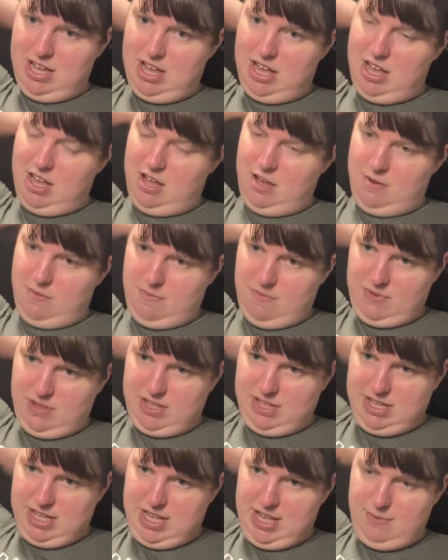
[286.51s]
Um,
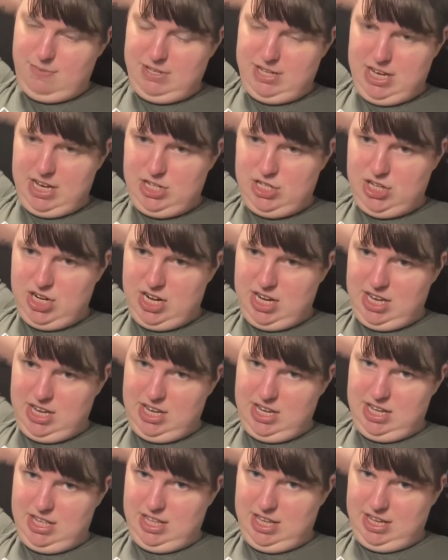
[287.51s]
because it keeps
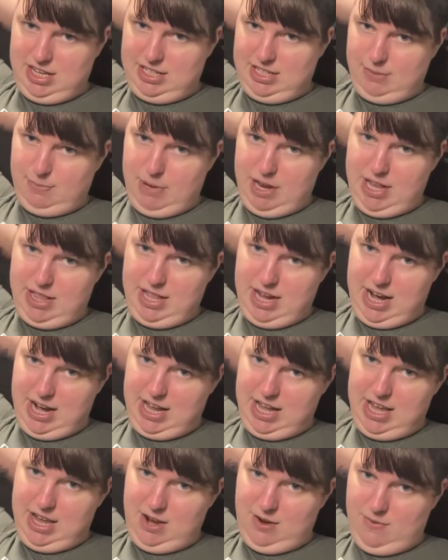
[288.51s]
itching in like a spot that I
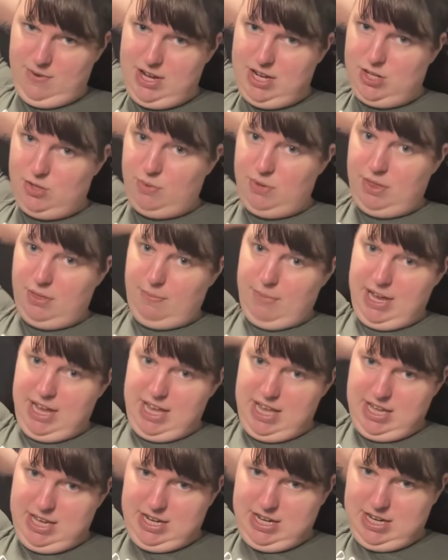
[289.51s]
can't reach with my
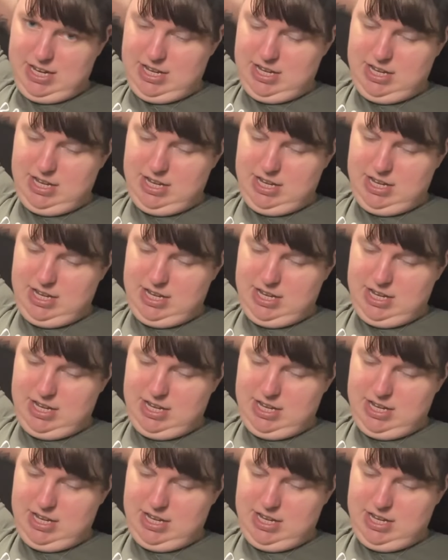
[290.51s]
hand.